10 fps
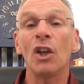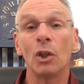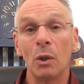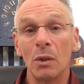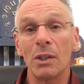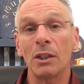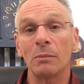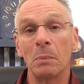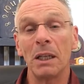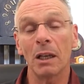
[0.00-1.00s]
You're
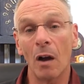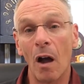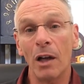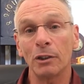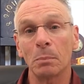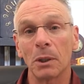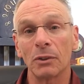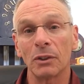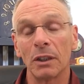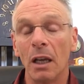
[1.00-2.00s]
just being an honest
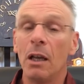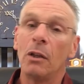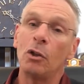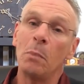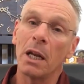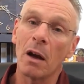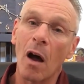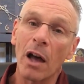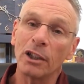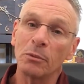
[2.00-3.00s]
person. You made an
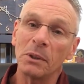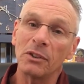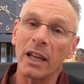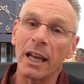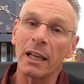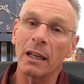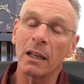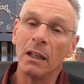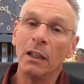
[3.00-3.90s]
honest mistake.